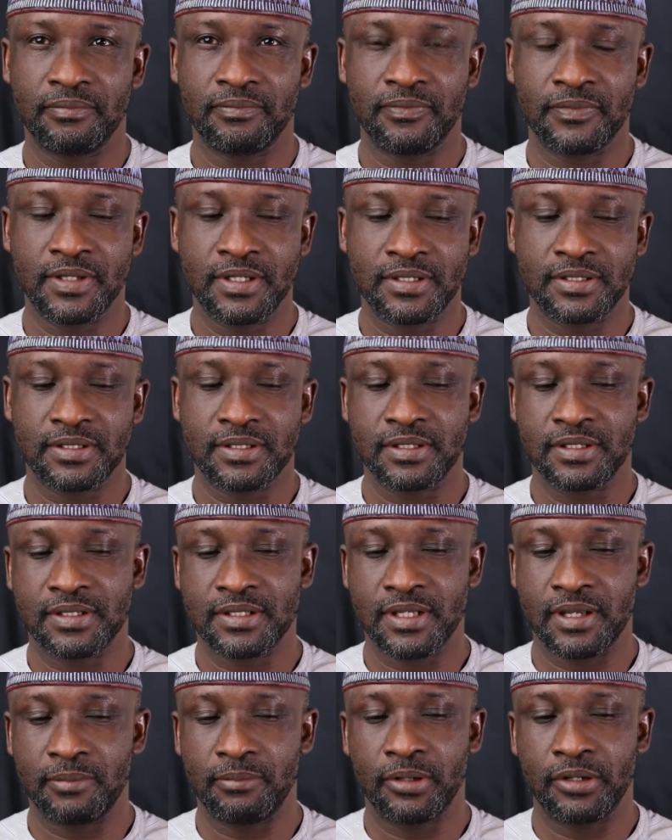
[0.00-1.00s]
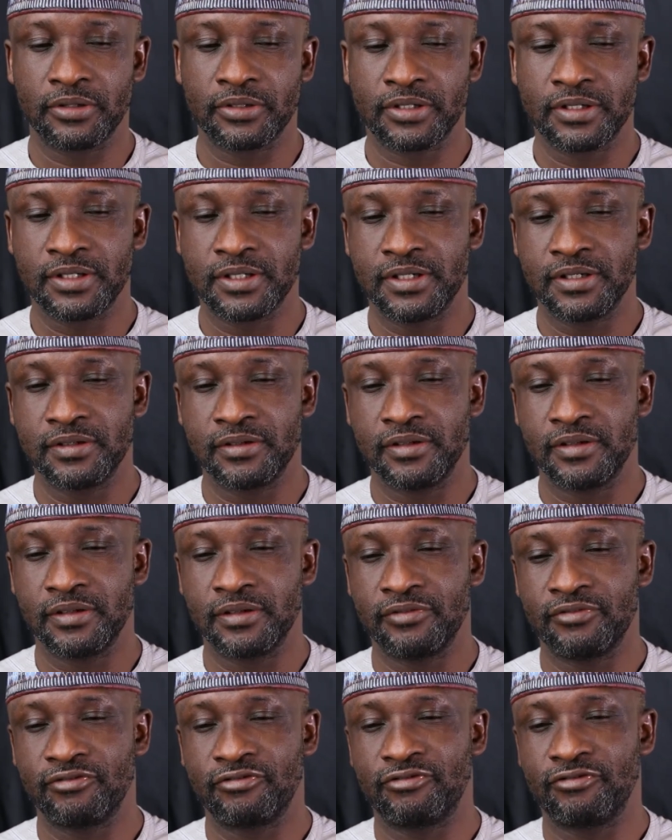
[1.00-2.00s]
This is about the
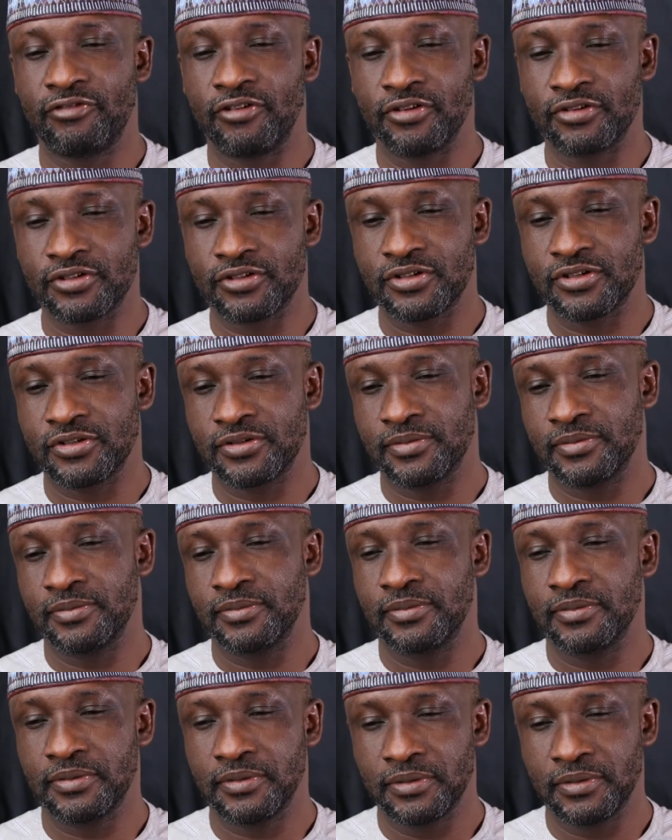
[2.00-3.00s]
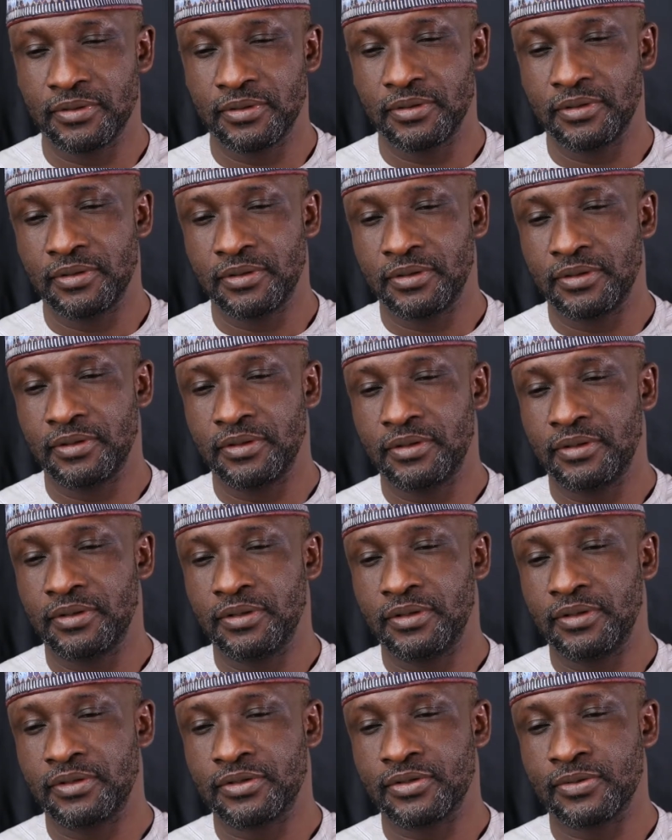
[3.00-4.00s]
fourth
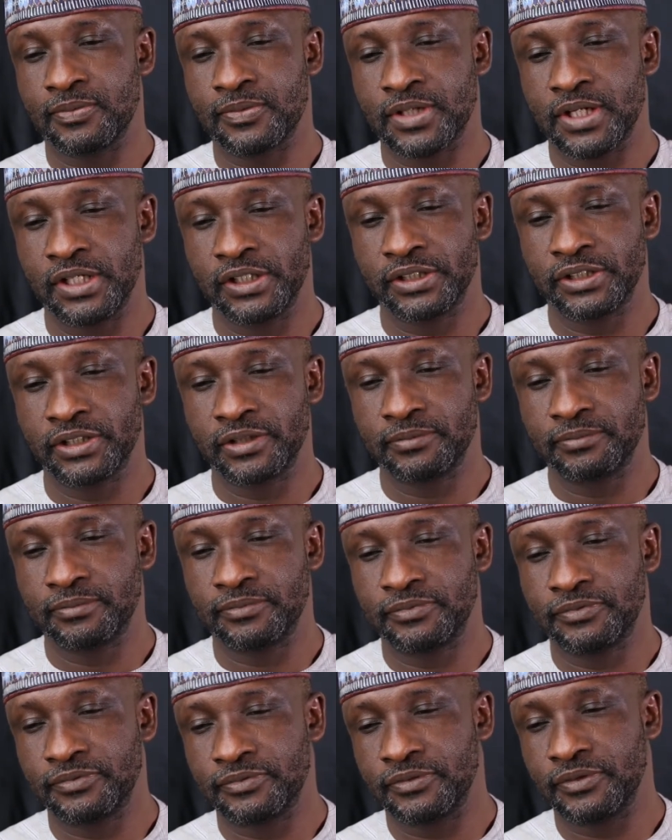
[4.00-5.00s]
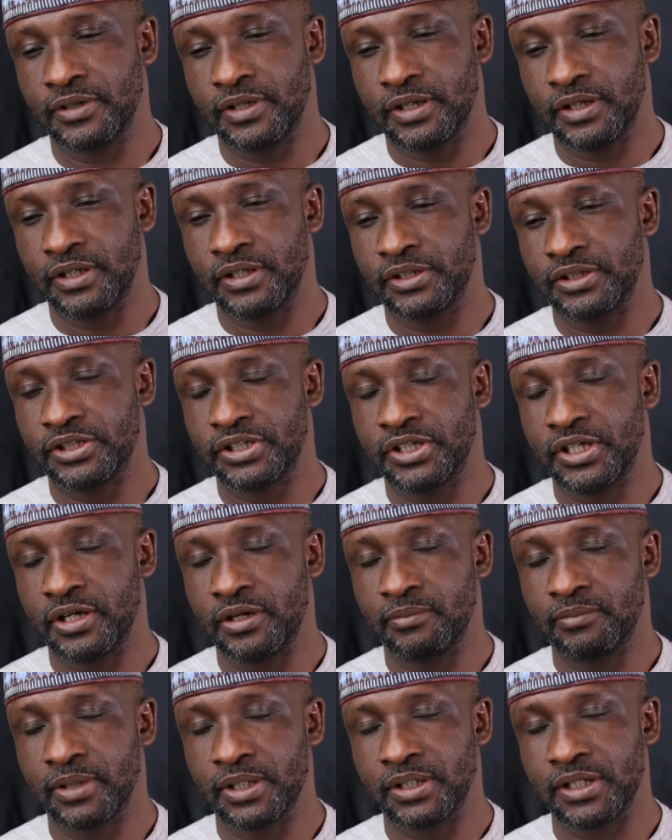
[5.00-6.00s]
substantial
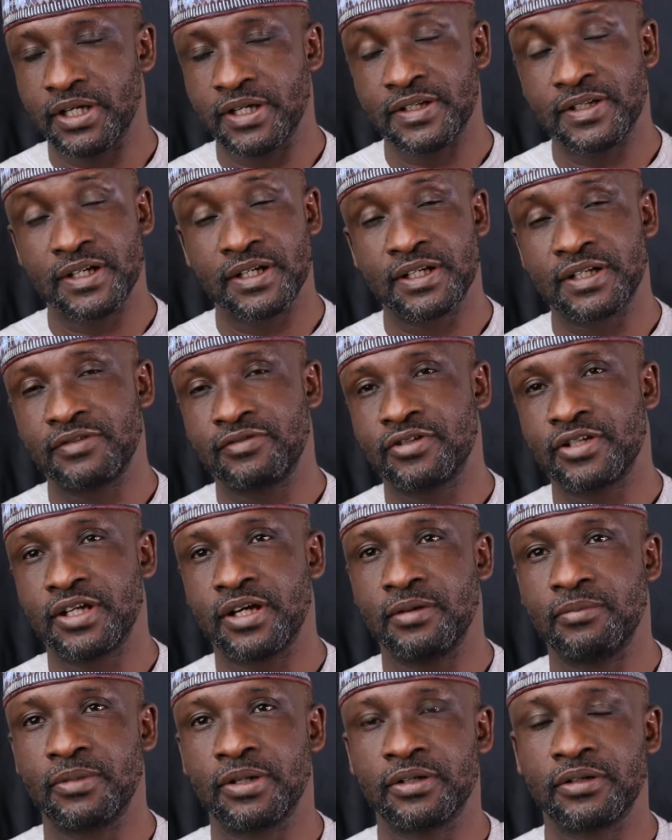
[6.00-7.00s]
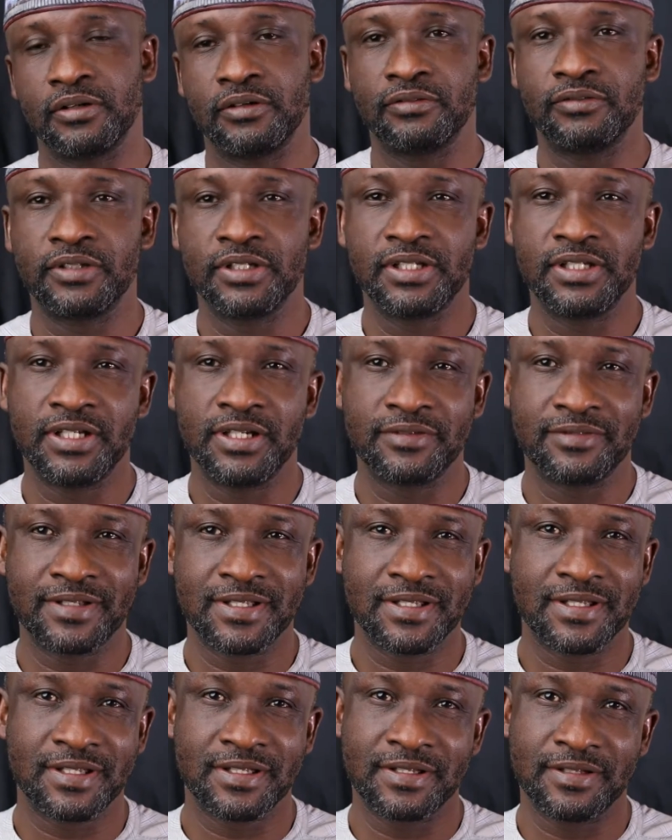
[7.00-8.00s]
chairman, executive chairman of the
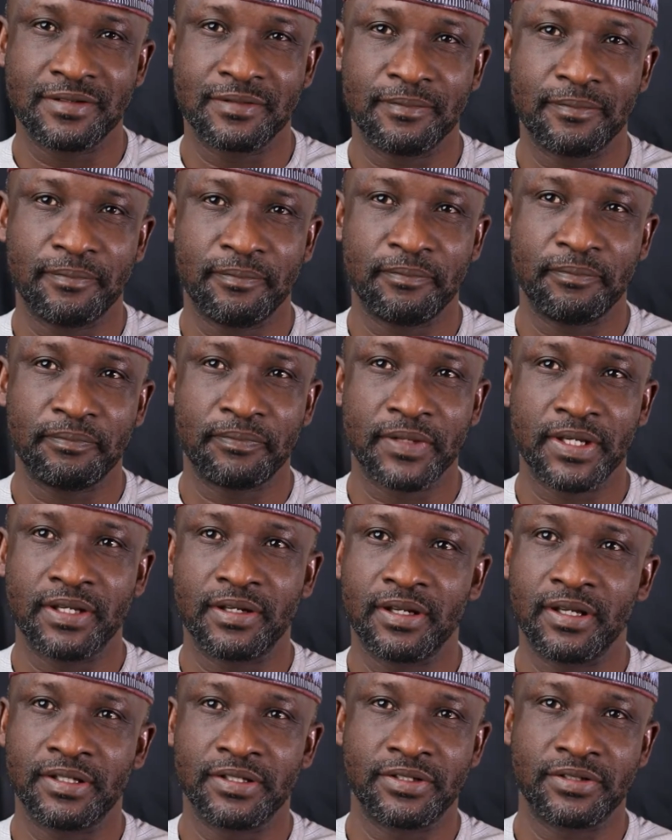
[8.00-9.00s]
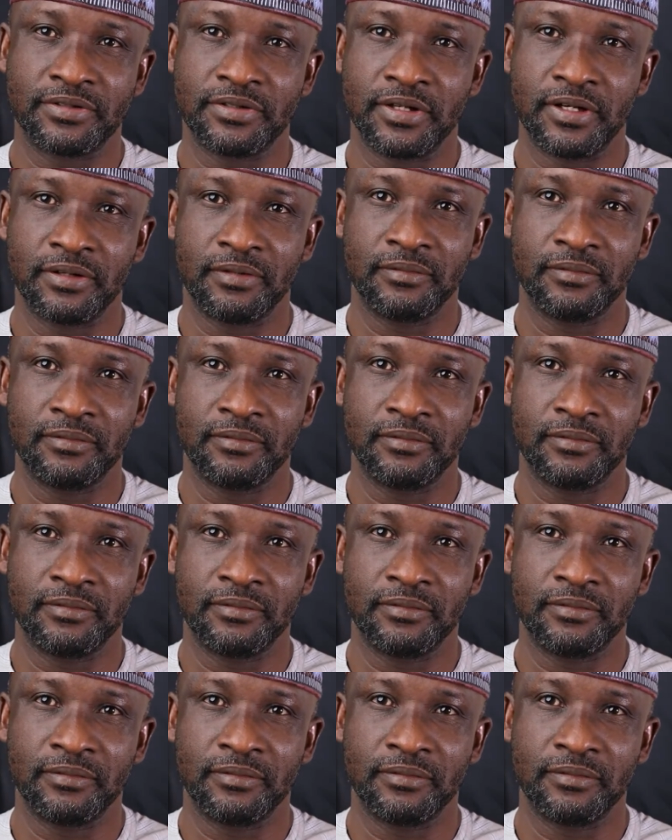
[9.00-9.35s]
EFCC in Nigeria.